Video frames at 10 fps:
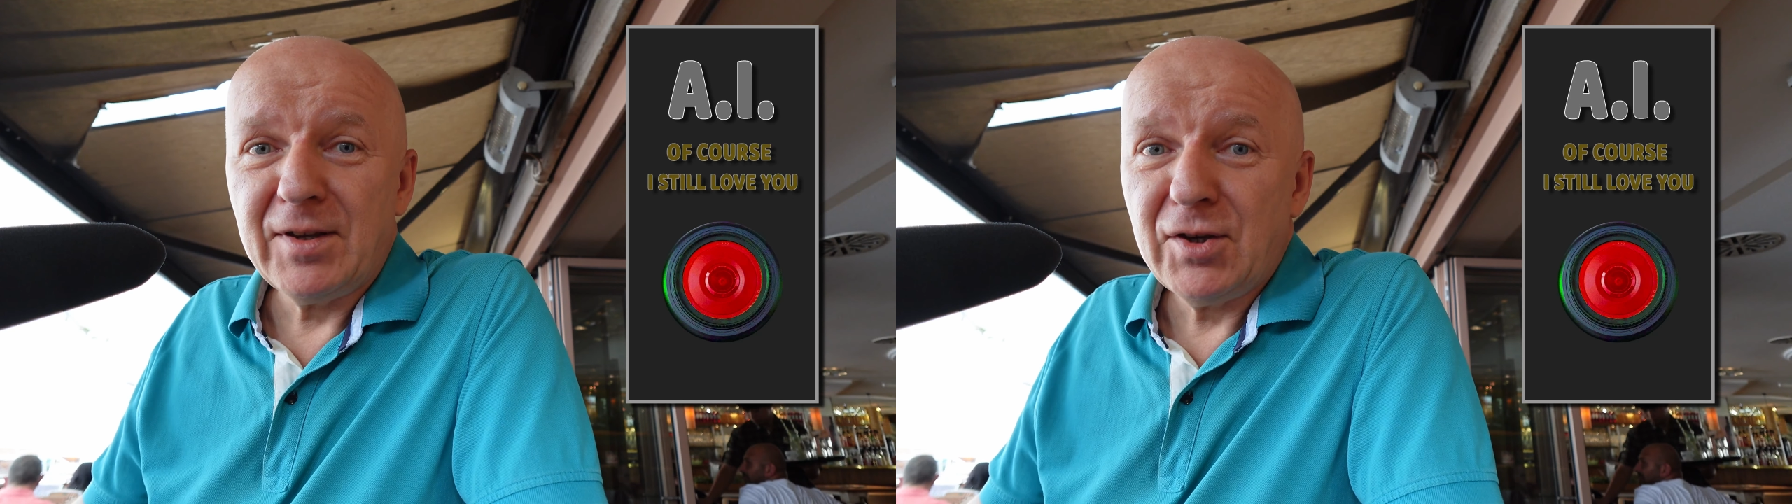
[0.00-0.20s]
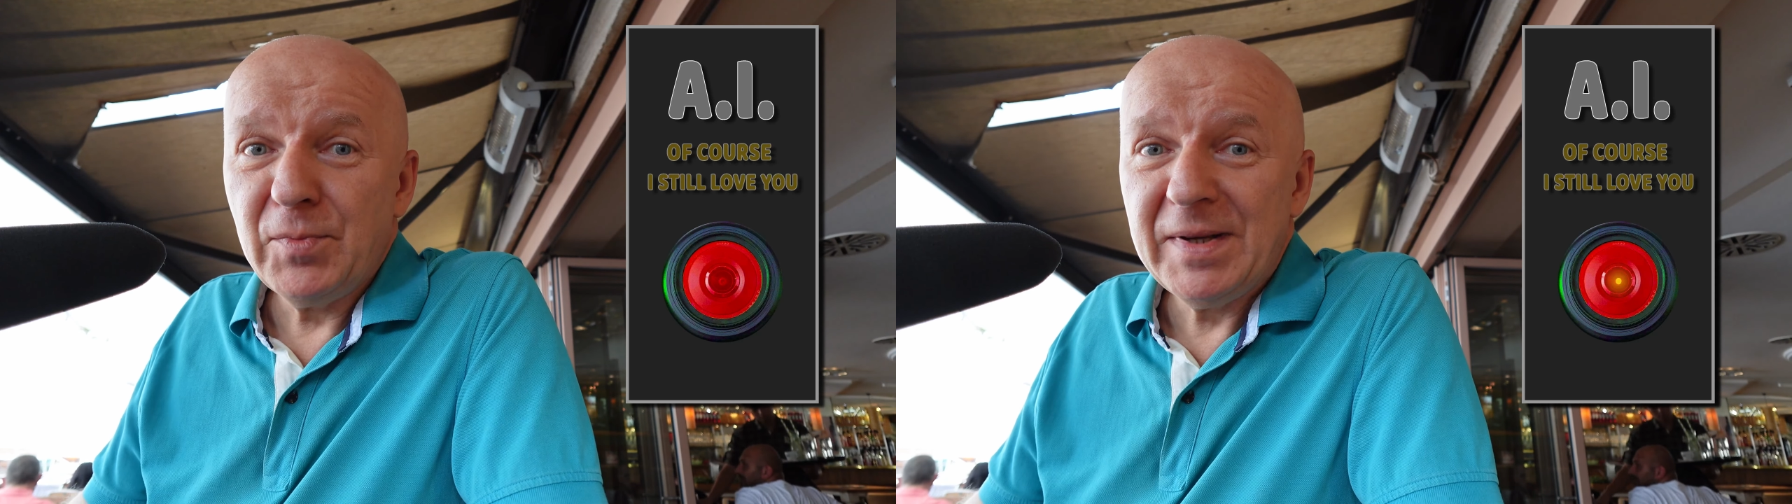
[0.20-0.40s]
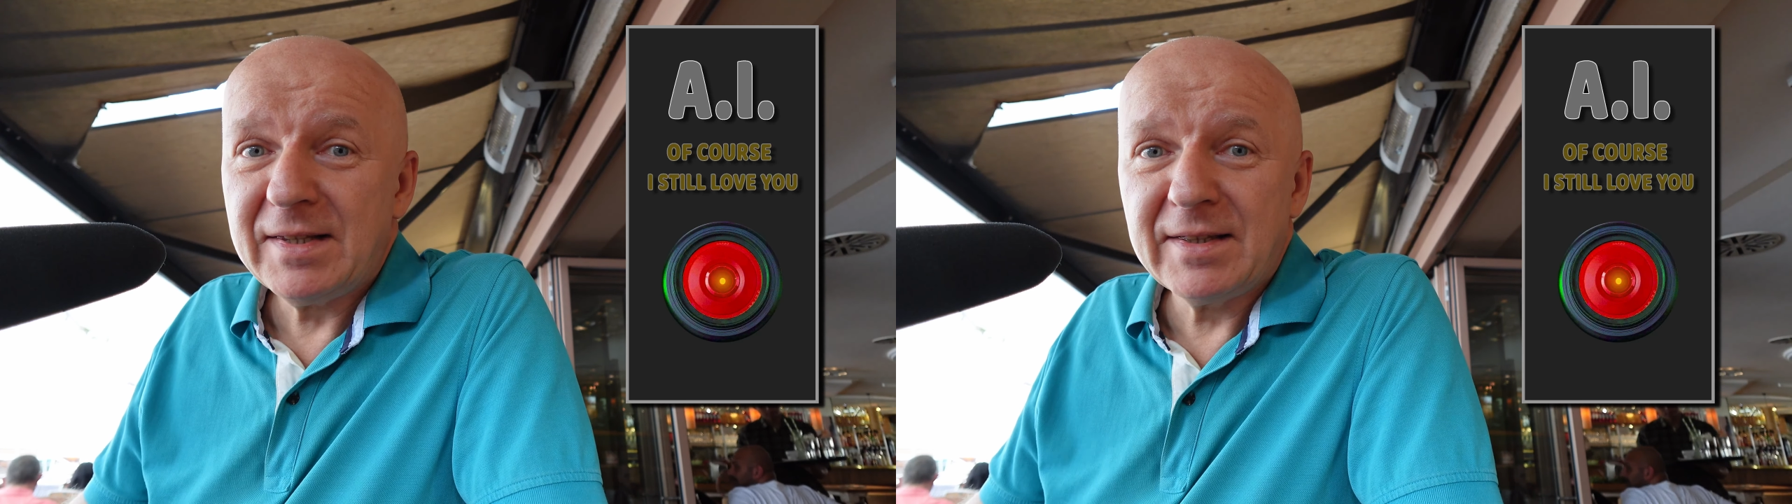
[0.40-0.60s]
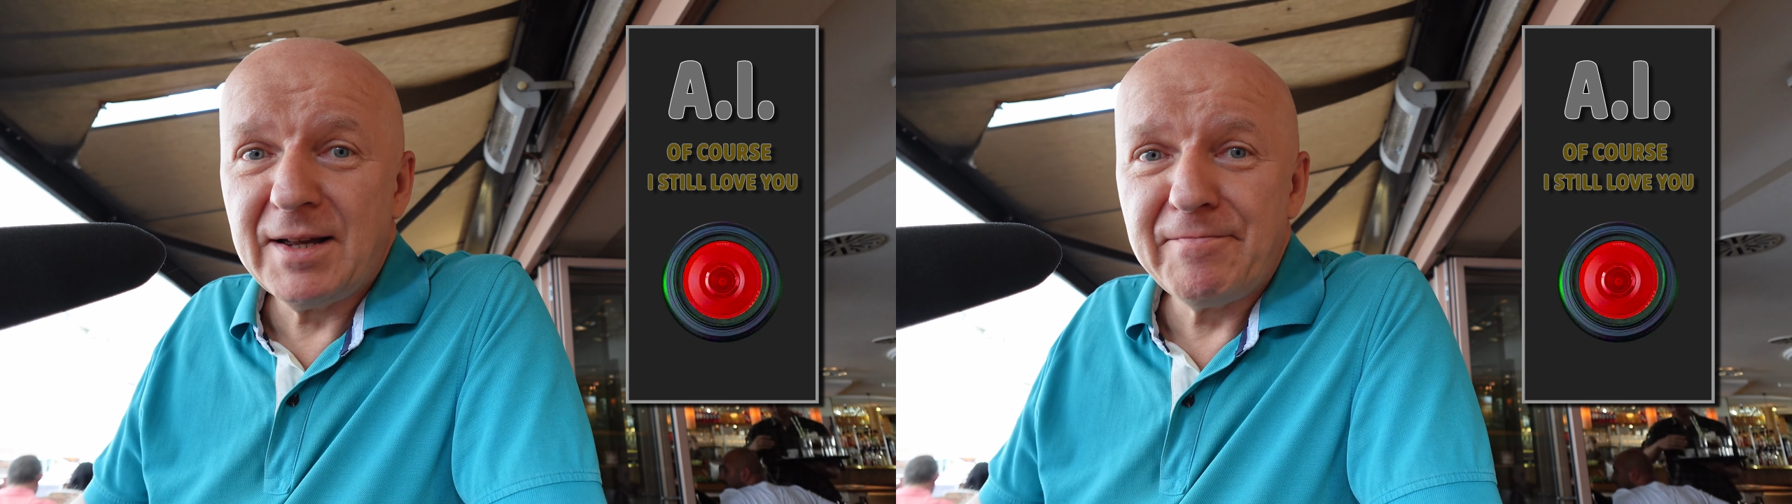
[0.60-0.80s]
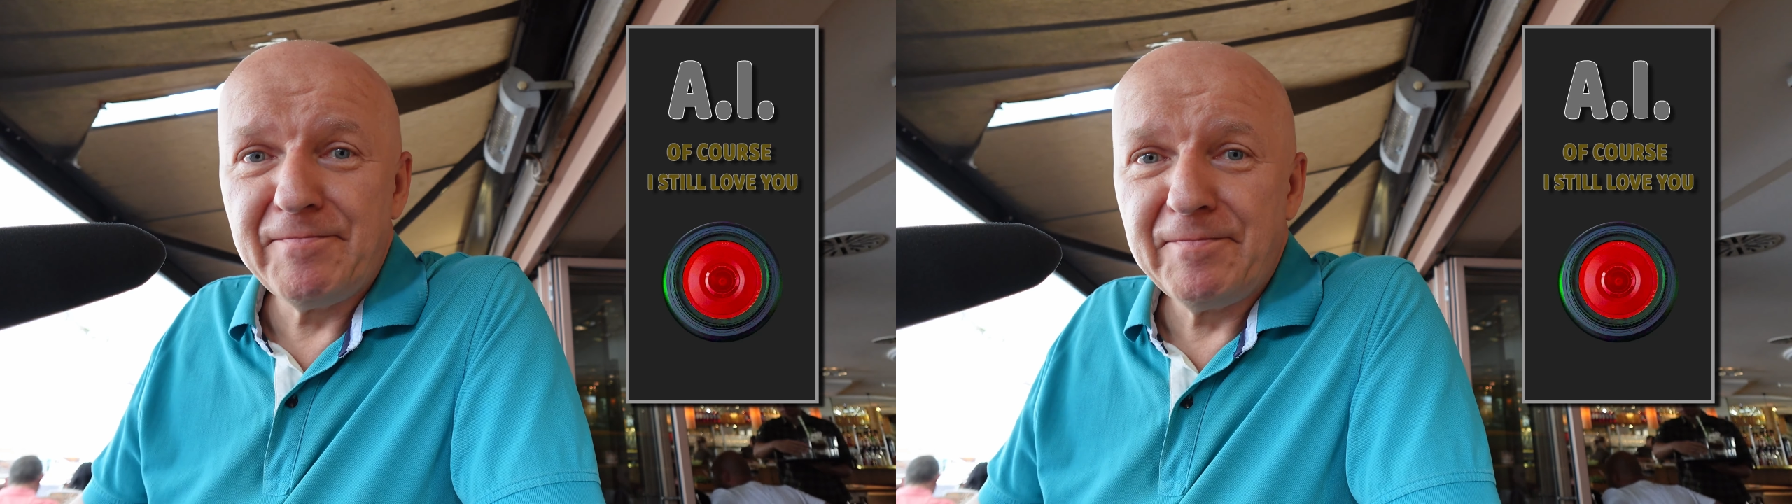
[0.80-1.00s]
You missed
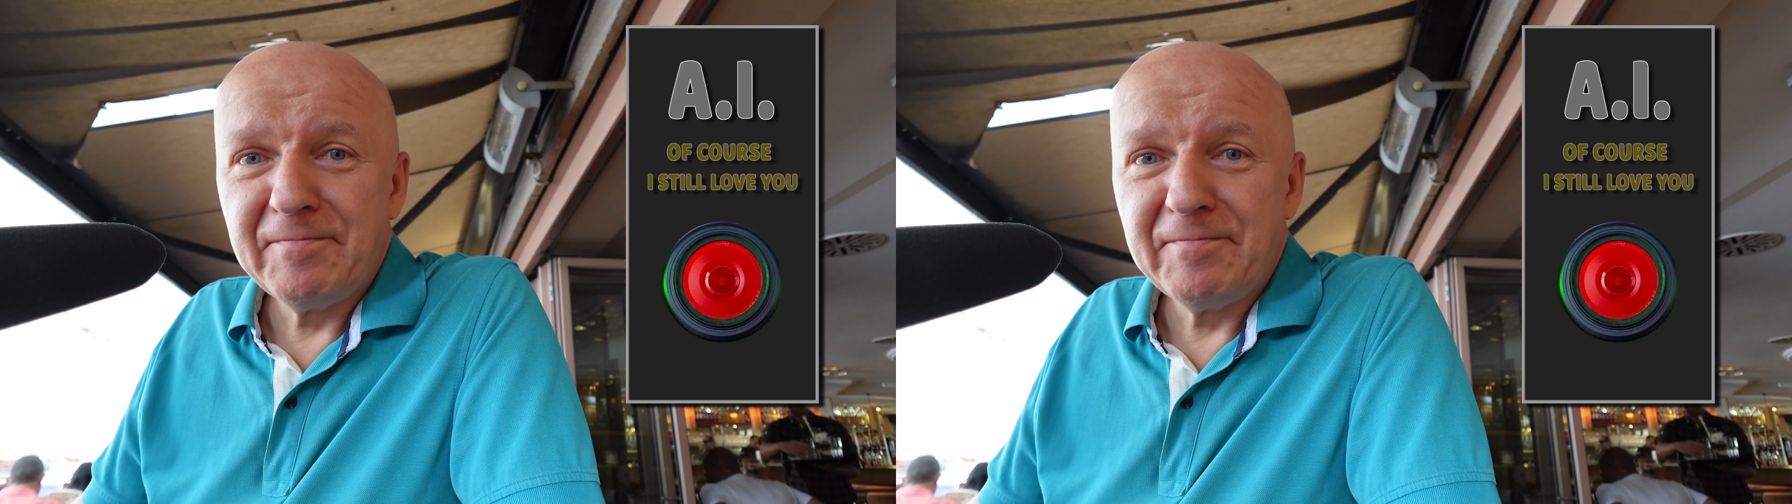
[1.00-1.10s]
them.